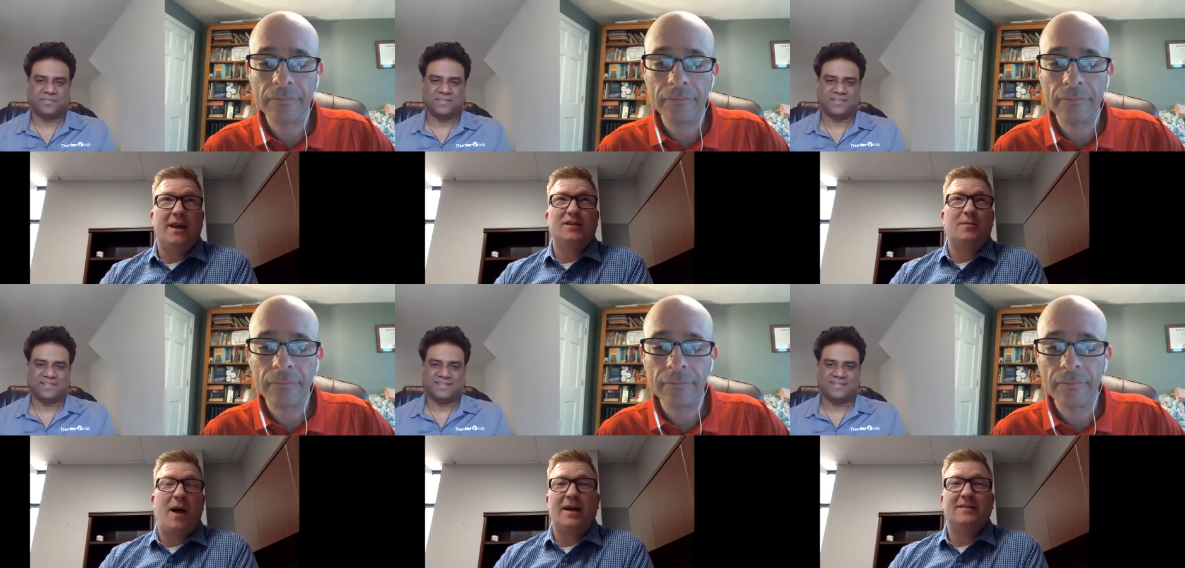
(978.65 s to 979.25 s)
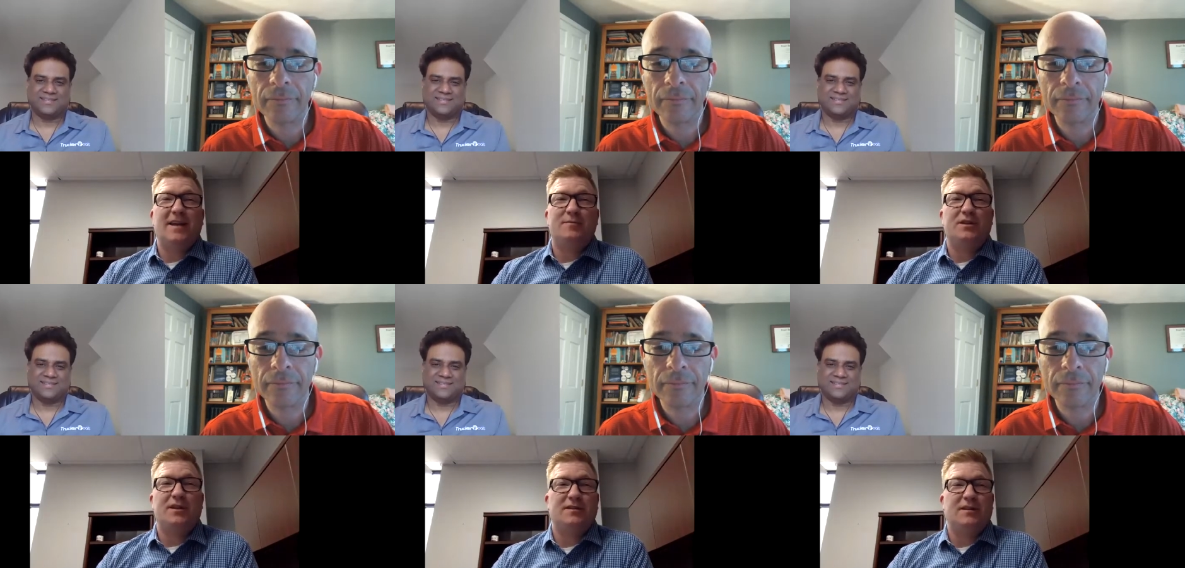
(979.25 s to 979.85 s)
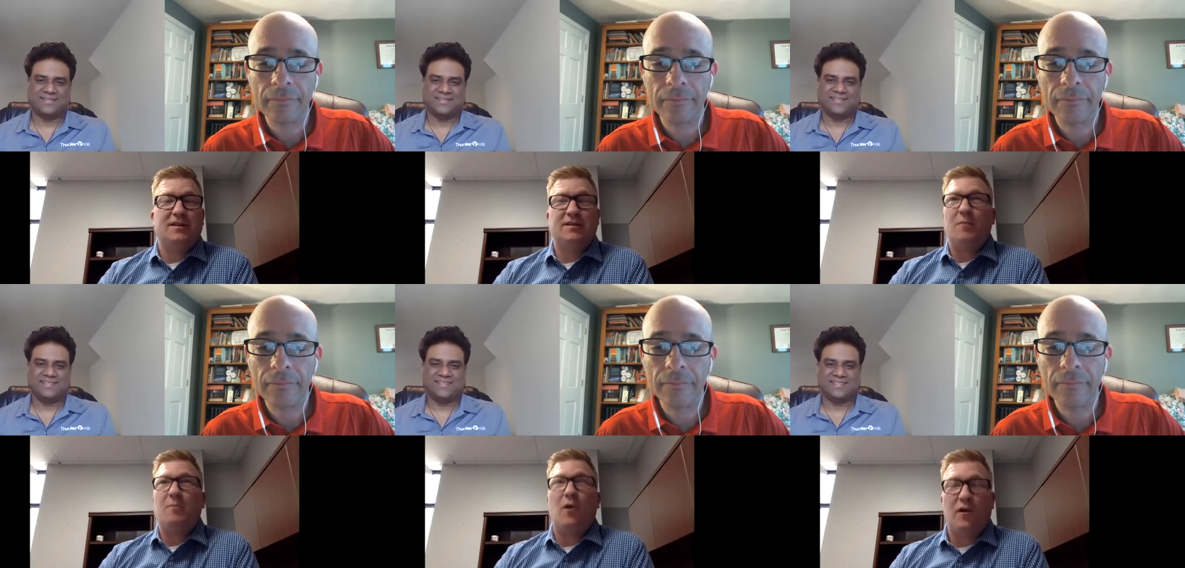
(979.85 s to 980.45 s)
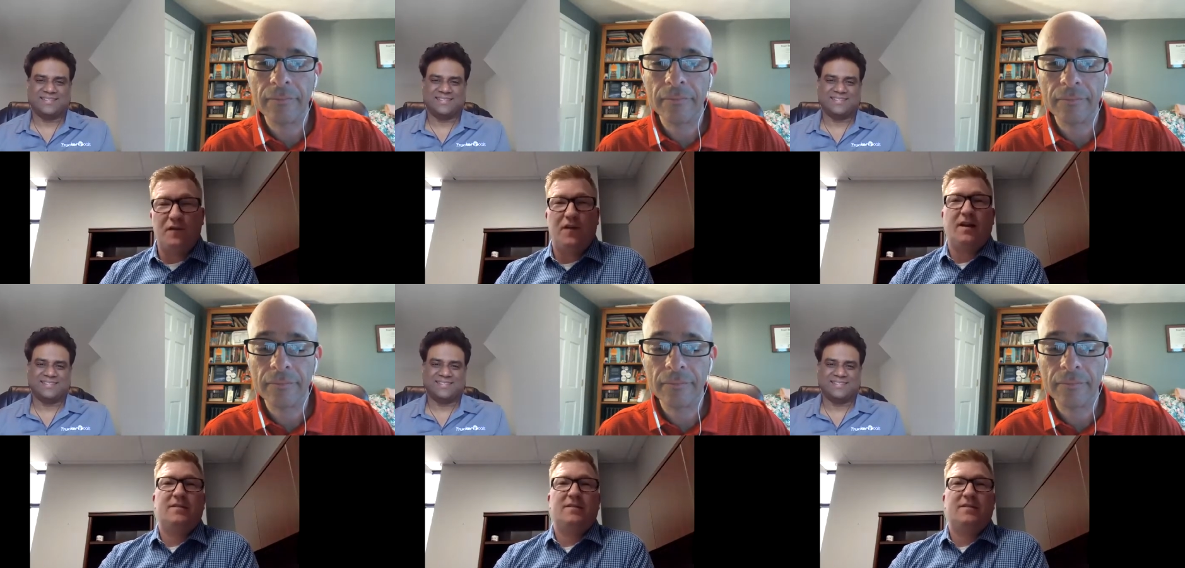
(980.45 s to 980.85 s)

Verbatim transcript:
Speaker 1: exception is a, is a perfect,